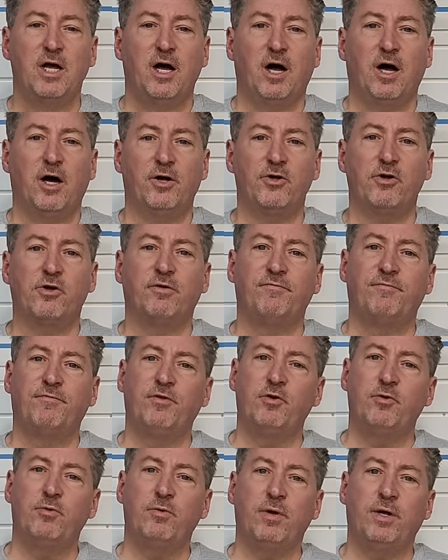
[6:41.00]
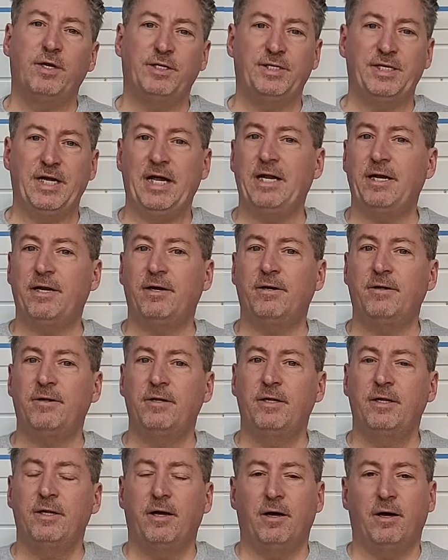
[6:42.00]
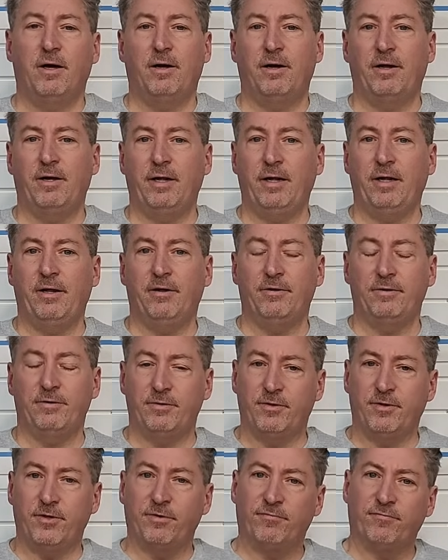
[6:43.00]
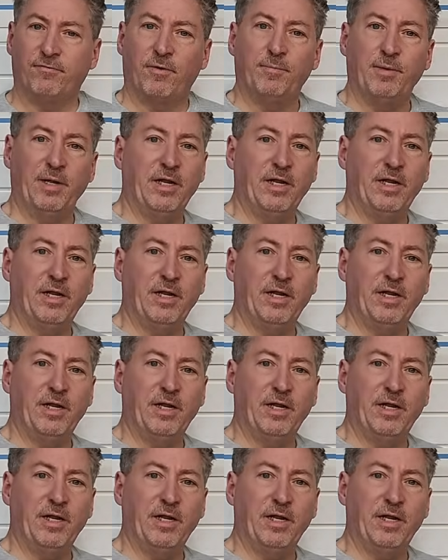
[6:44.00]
You could view data from